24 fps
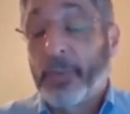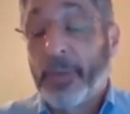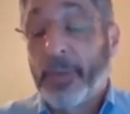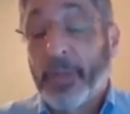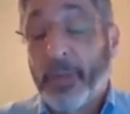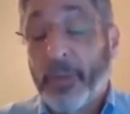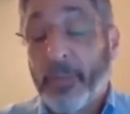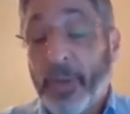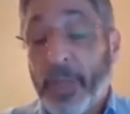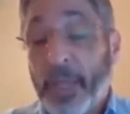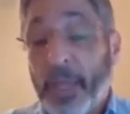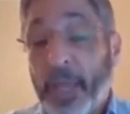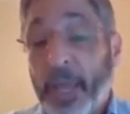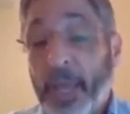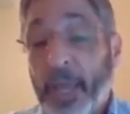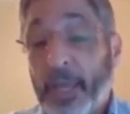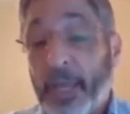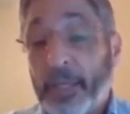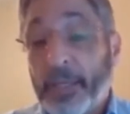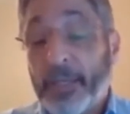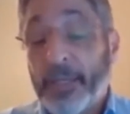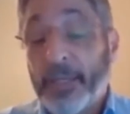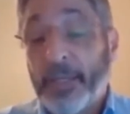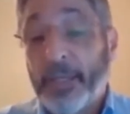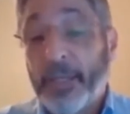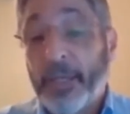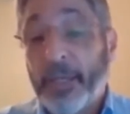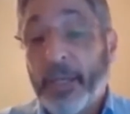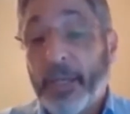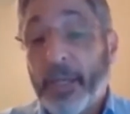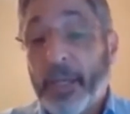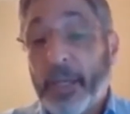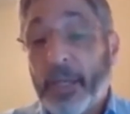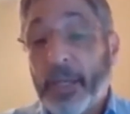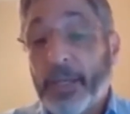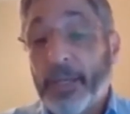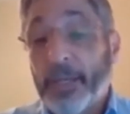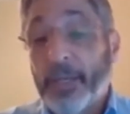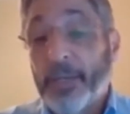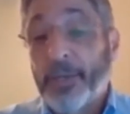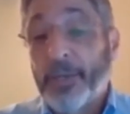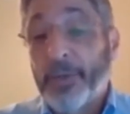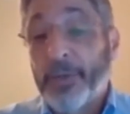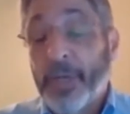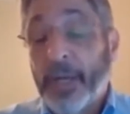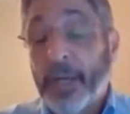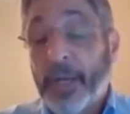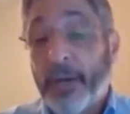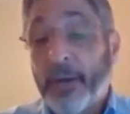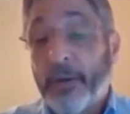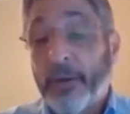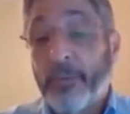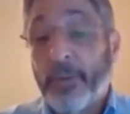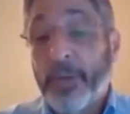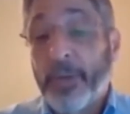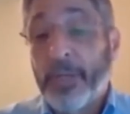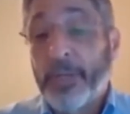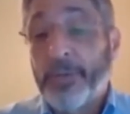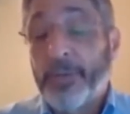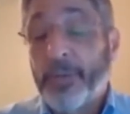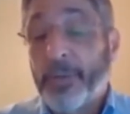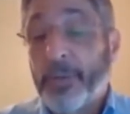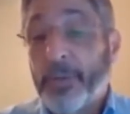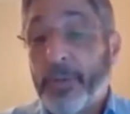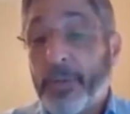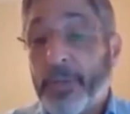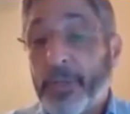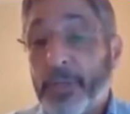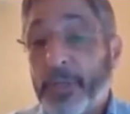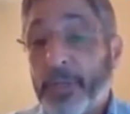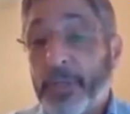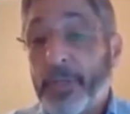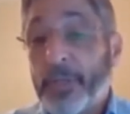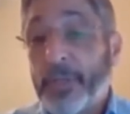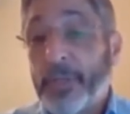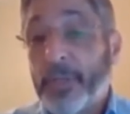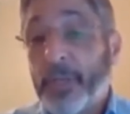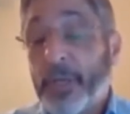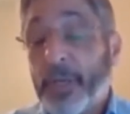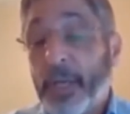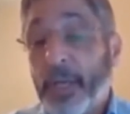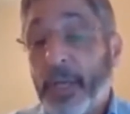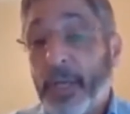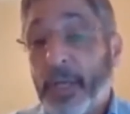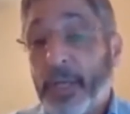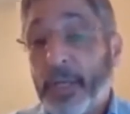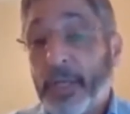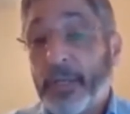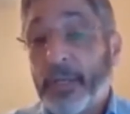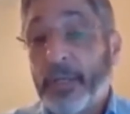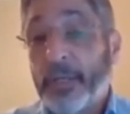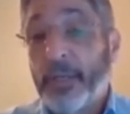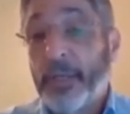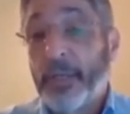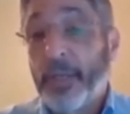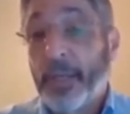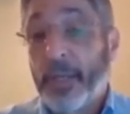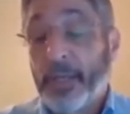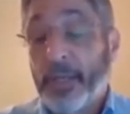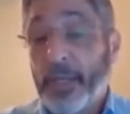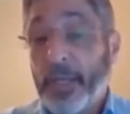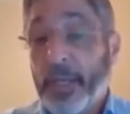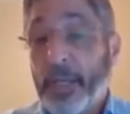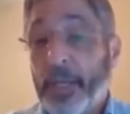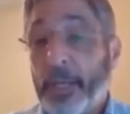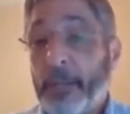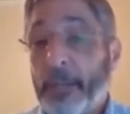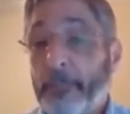we had the Sunera resources in India,